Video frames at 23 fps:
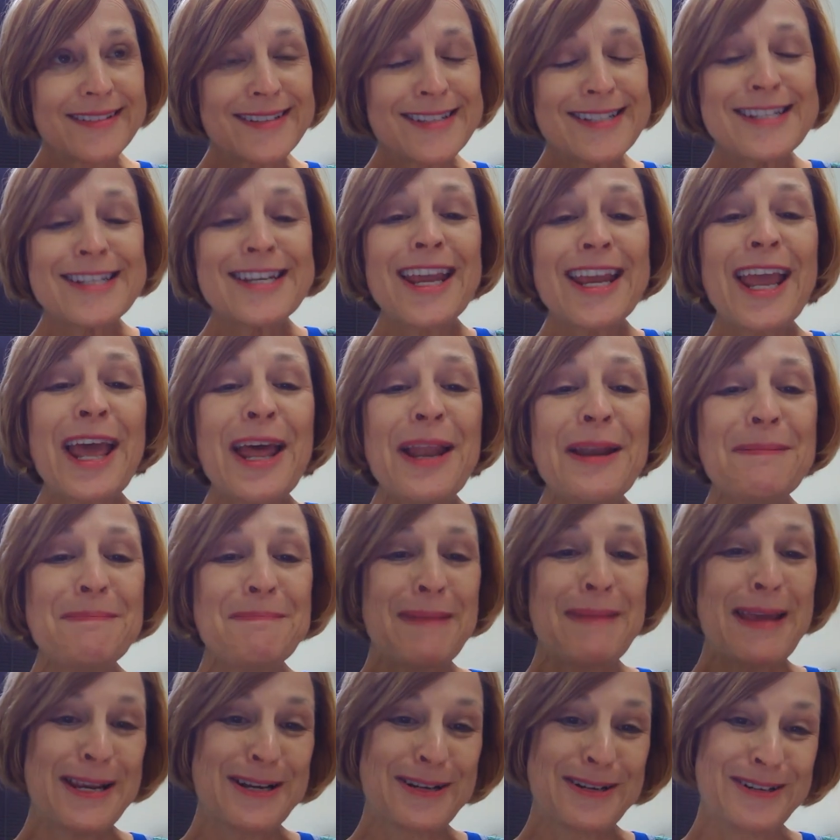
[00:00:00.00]
tent
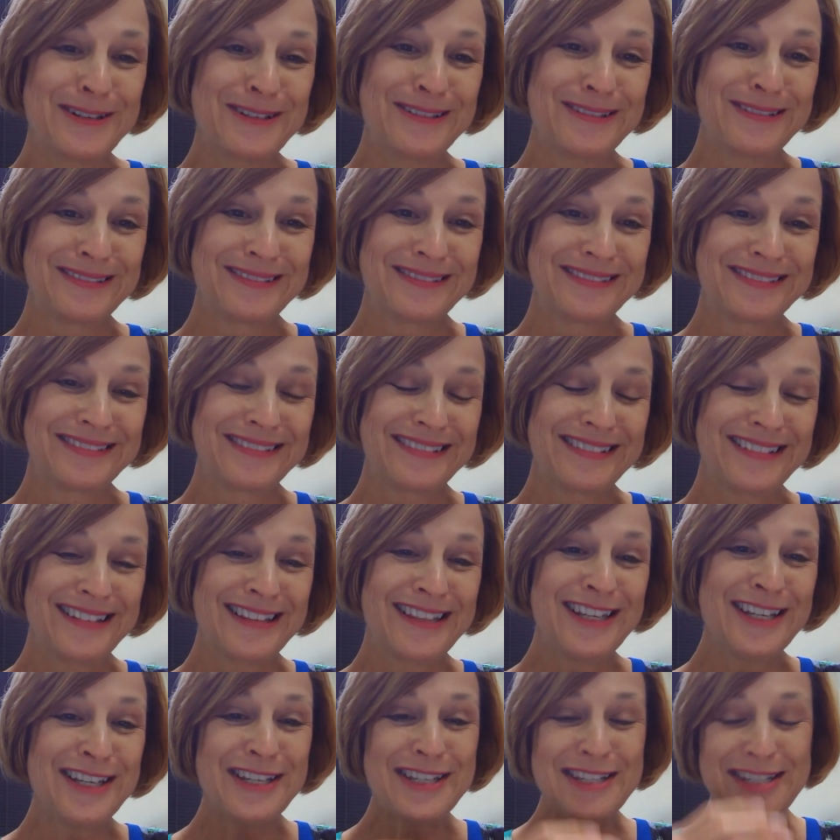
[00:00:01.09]
maker,
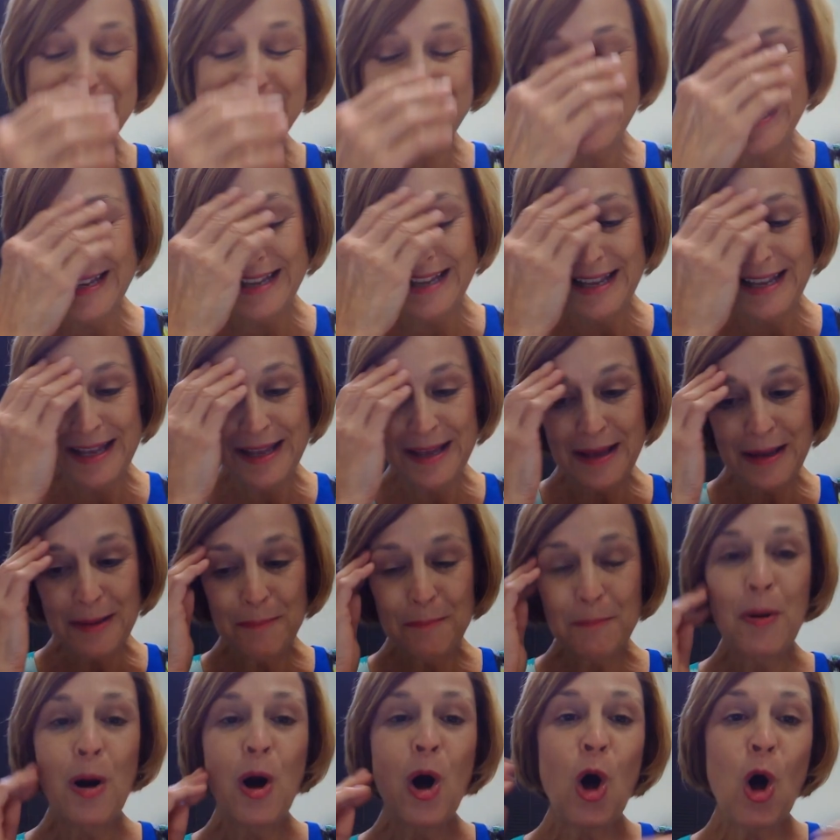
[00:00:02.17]
this
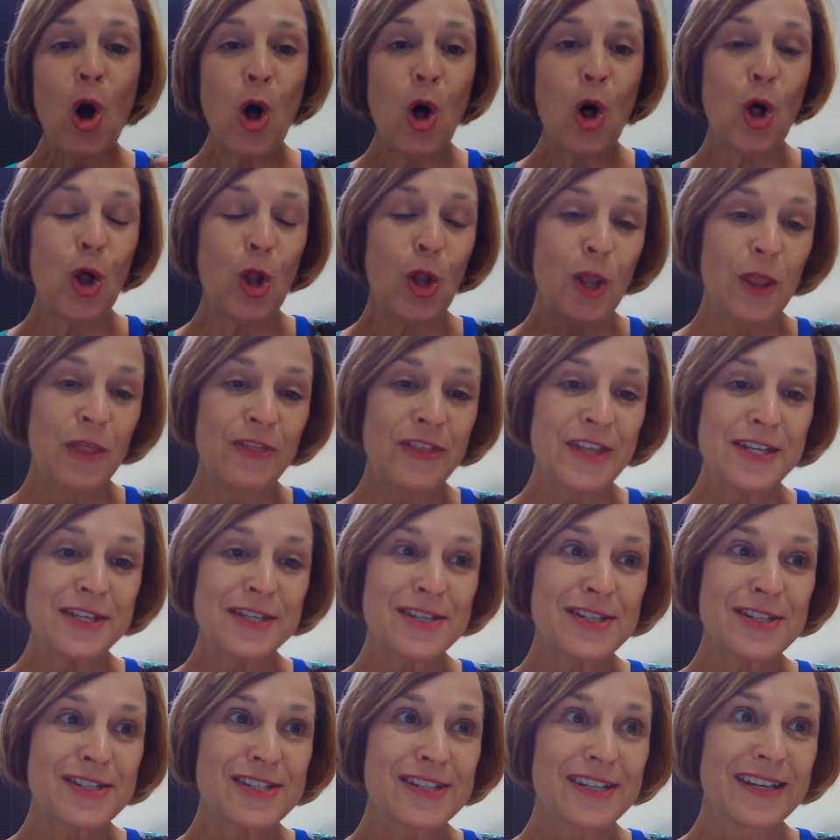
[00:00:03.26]
Paul,
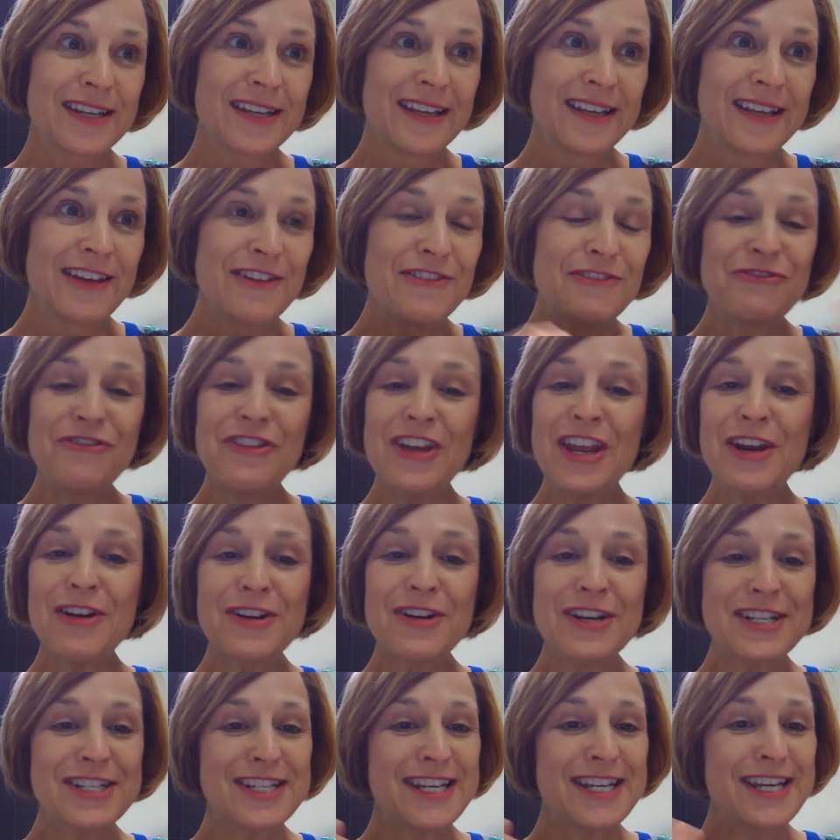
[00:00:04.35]
this
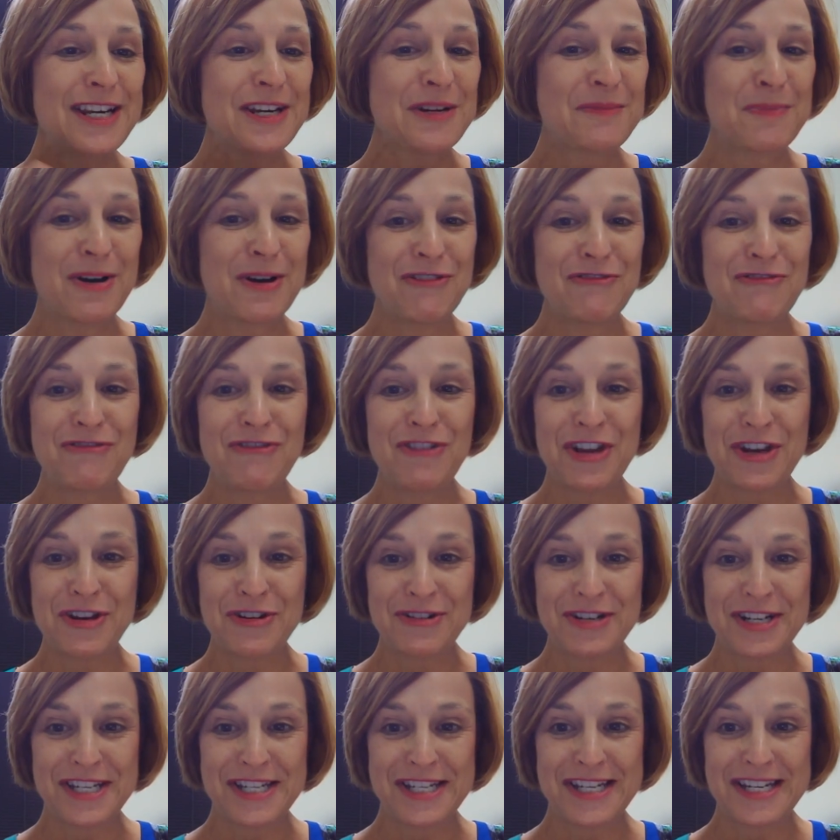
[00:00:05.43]
Pharisee above
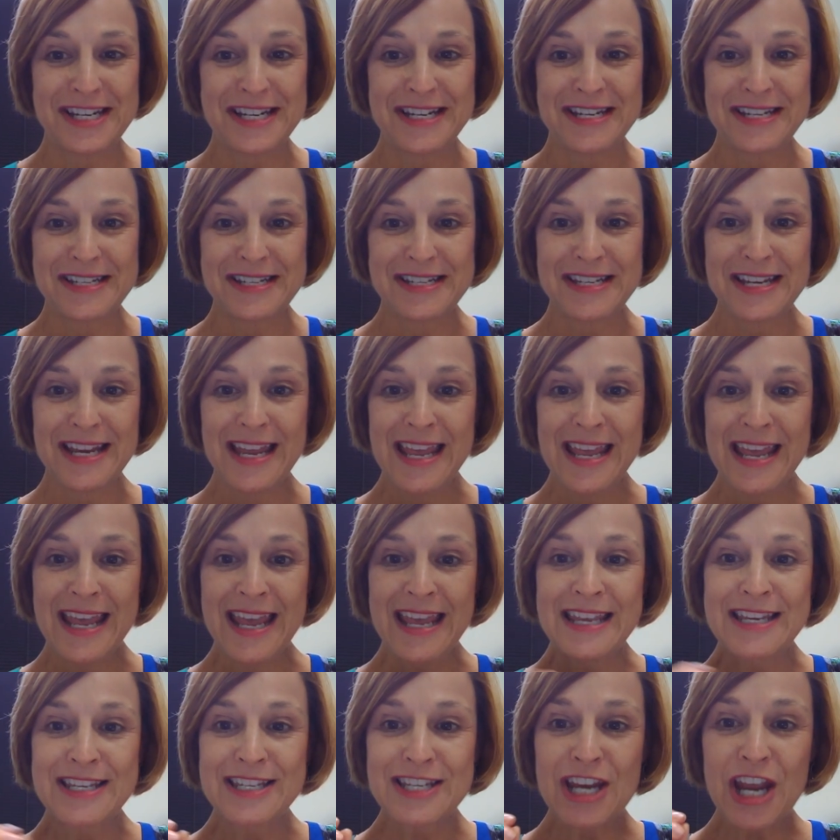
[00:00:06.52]
Pharisees,
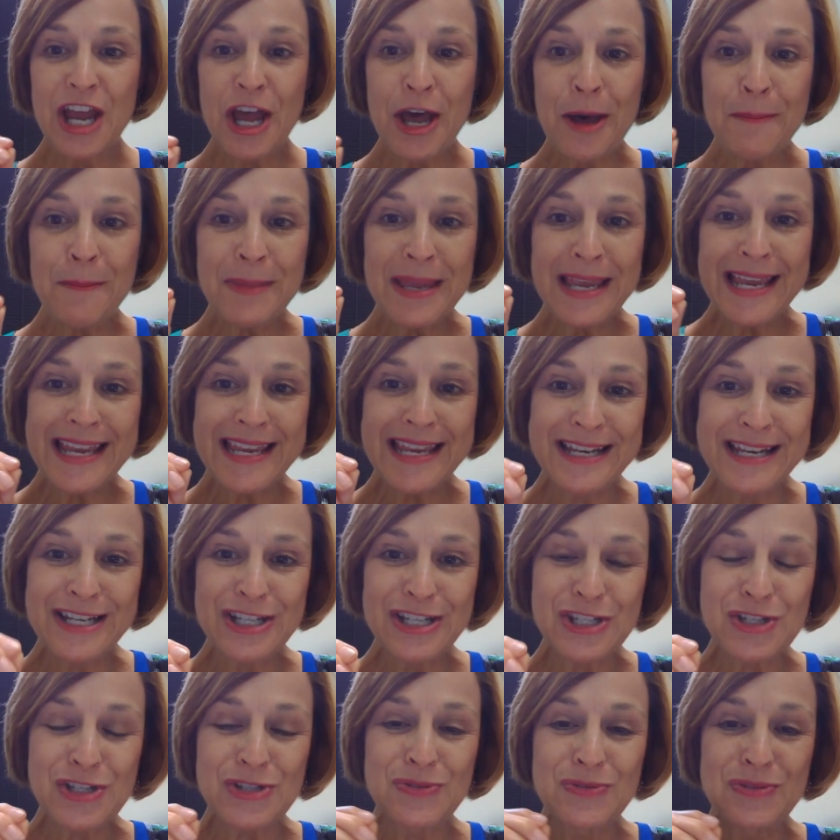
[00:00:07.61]
is coming
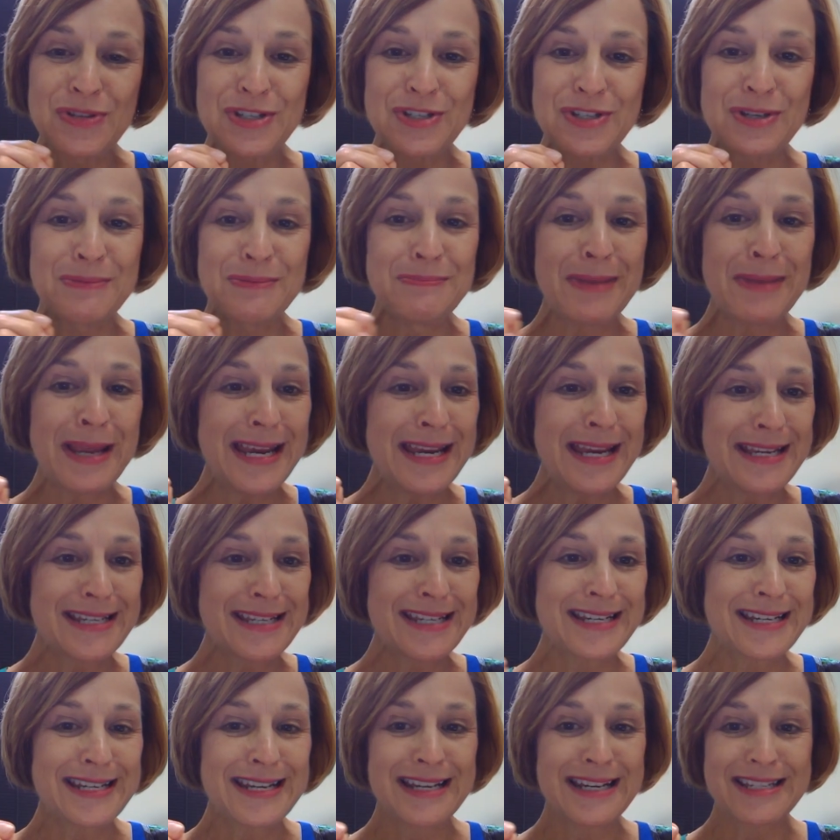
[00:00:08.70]
into this
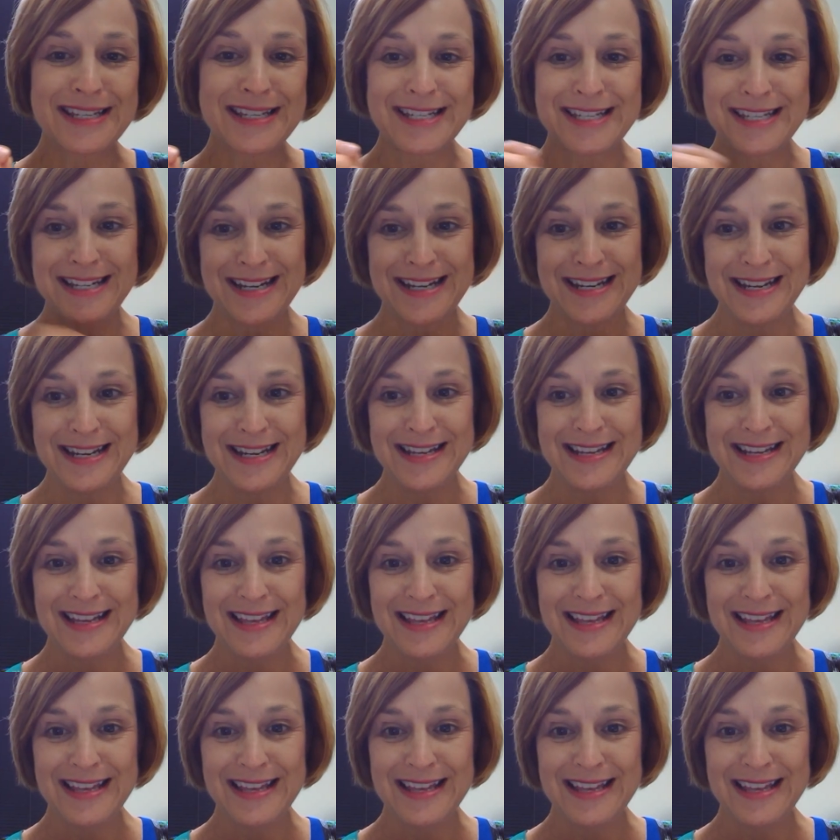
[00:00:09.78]
amazing city,